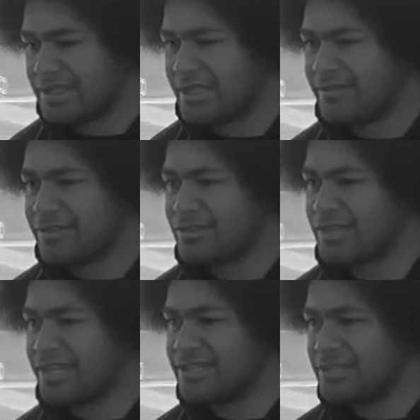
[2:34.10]
7 to
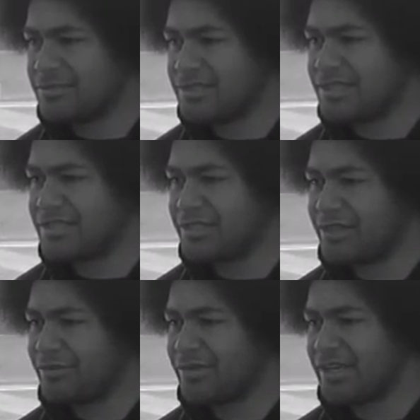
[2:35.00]
9 teams this
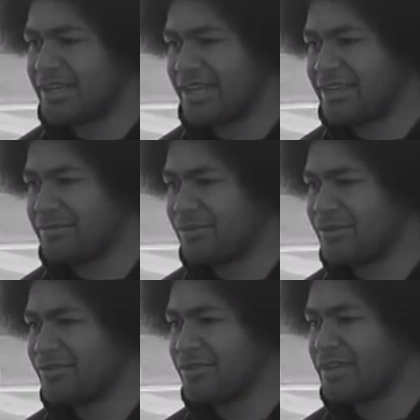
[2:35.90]
year, and we got adding
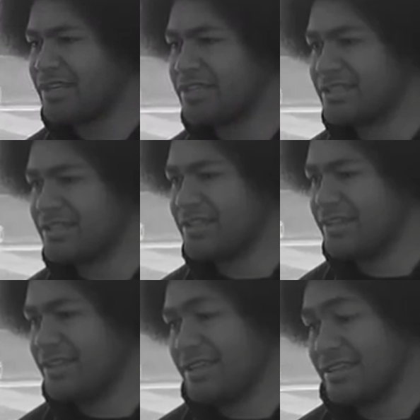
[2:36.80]
more for next year.
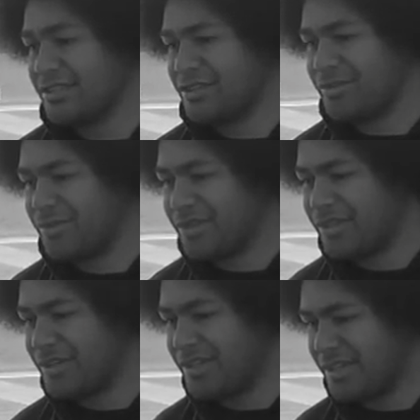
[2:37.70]
It's going to be
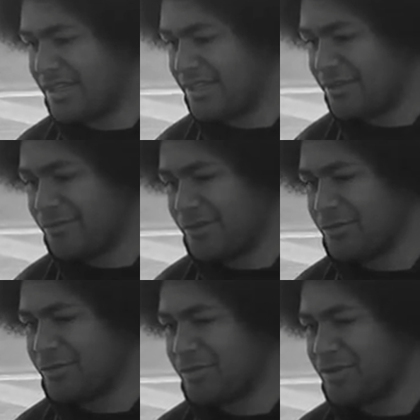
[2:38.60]
good, and hopefully
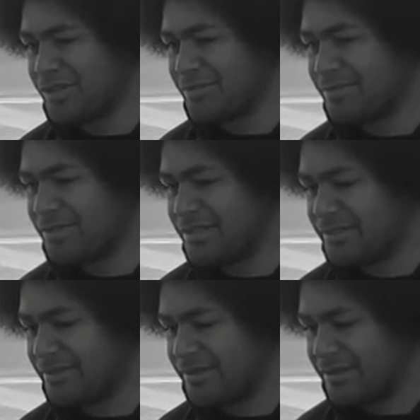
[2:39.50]
we'll build up
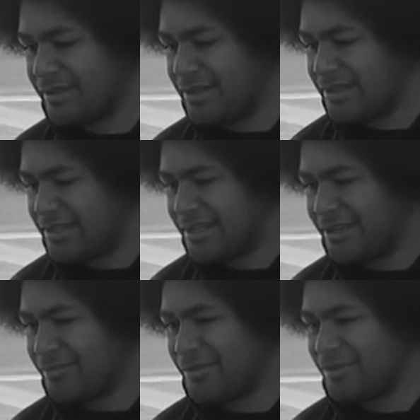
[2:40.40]
and
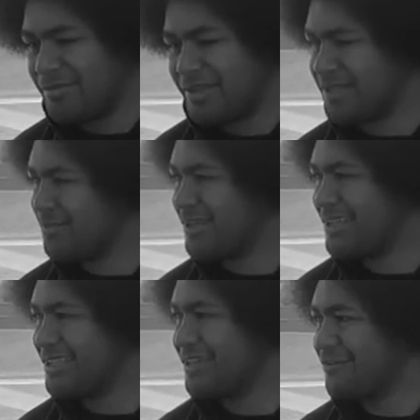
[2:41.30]
probably be as big
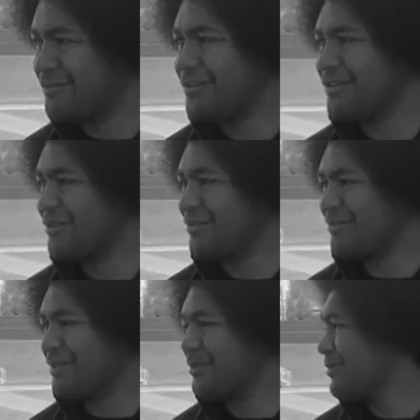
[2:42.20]
as NFL,
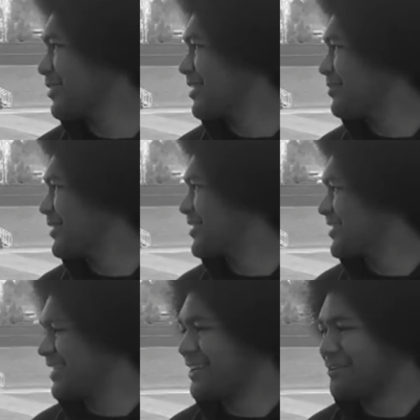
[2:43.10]
and maybe we'll get a bigger
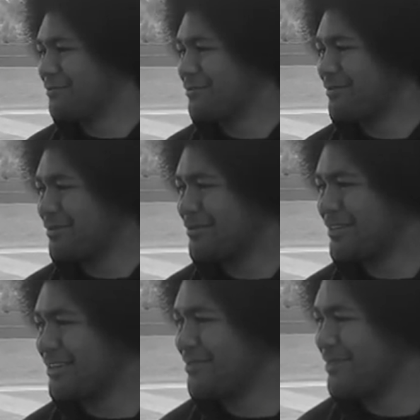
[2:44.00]
stadium for people to
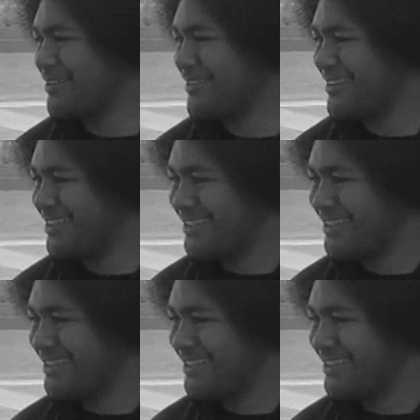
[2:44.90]
come out,